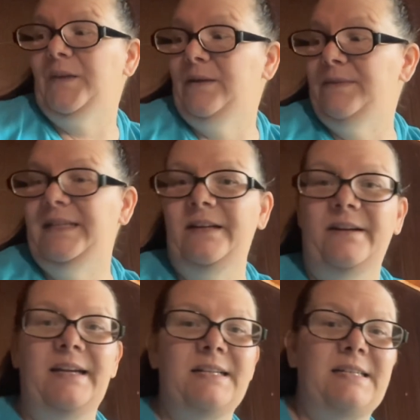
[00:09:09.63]
I'm
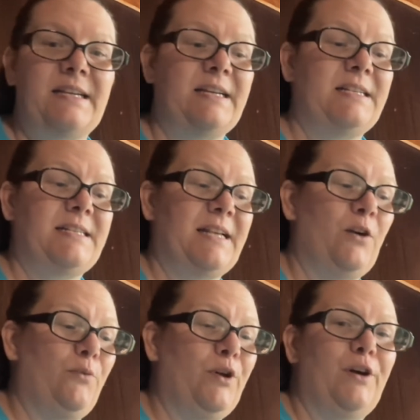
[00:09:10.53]
serious. It's so
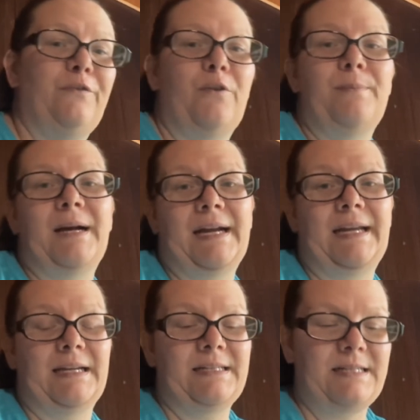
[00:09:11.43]
rough on my
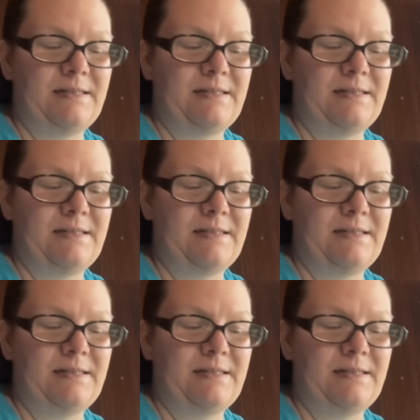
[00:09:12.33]
hands.